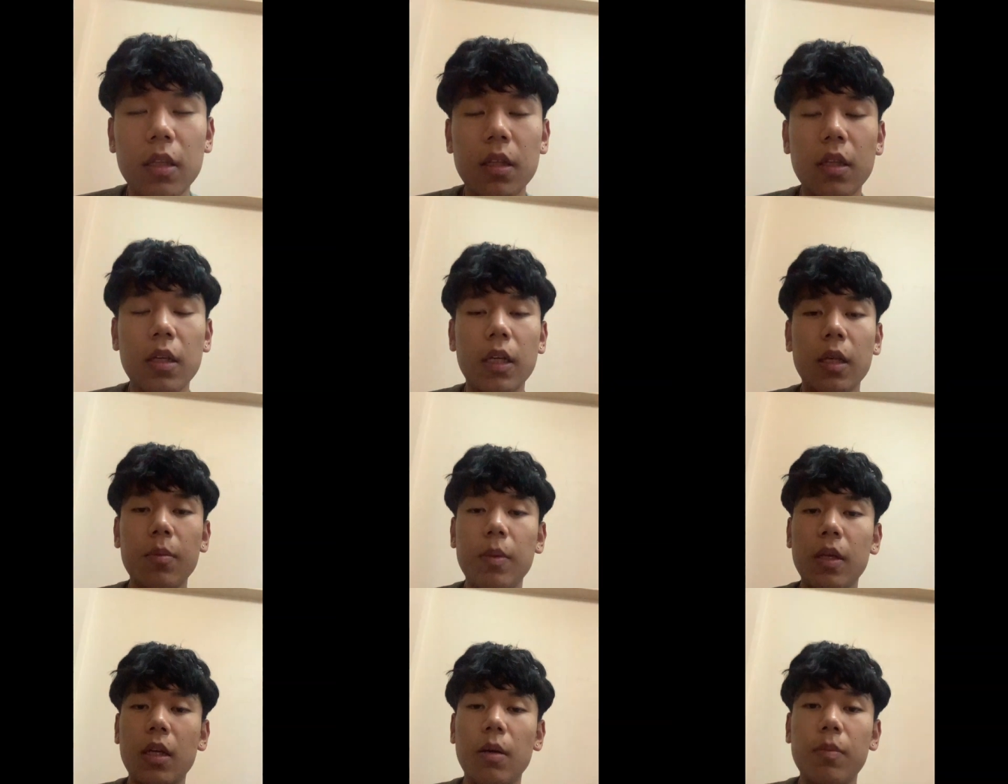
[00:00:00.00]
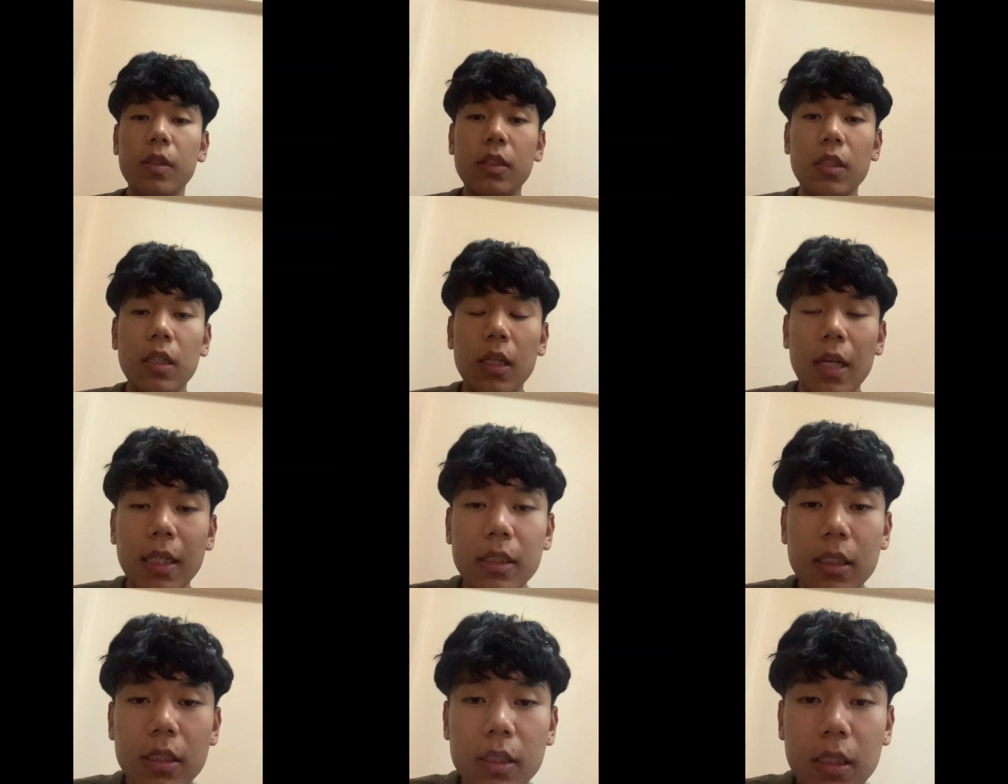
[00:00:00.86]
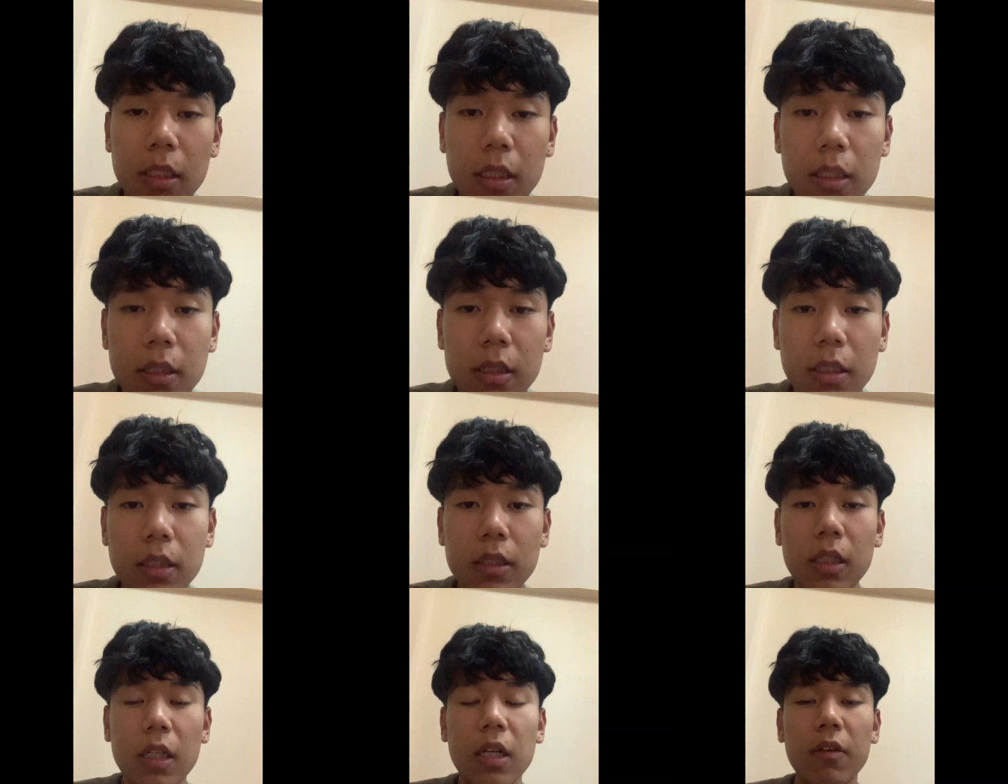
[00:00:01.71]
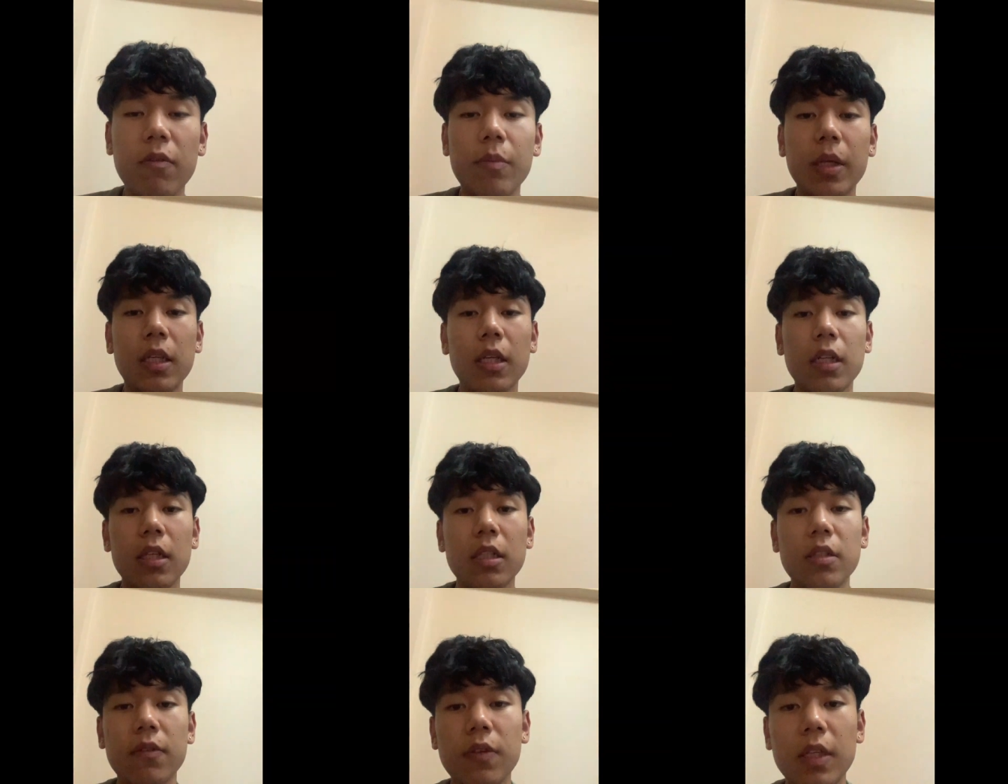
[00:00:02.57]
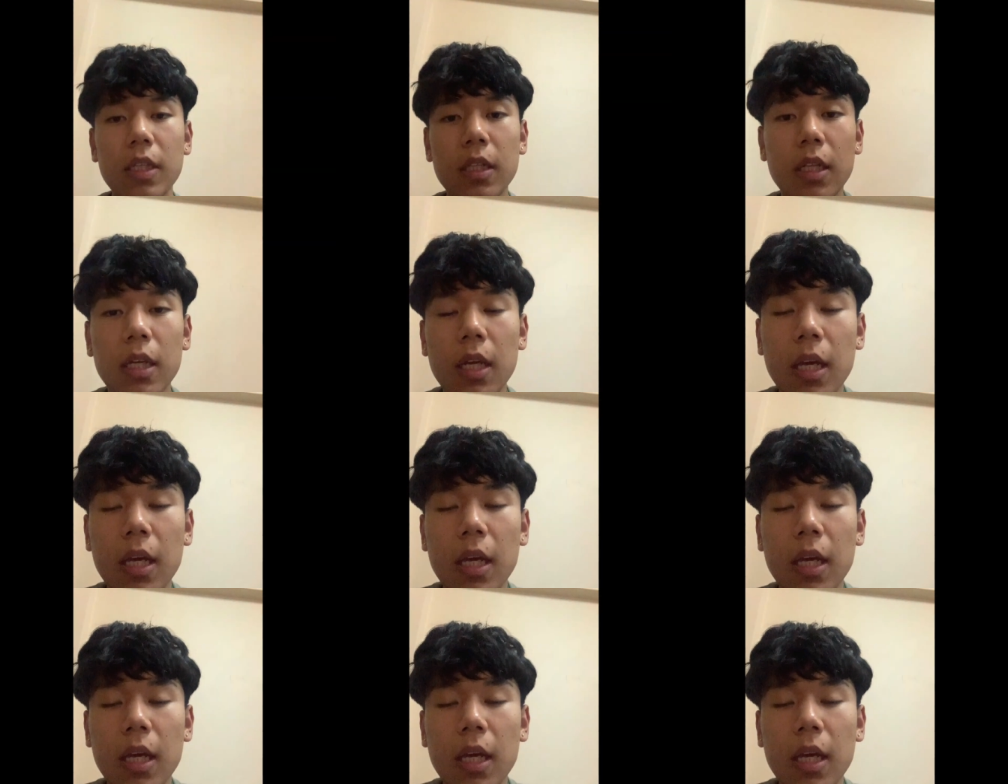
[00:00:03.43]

there can be compulsory licensing such as the government can intervene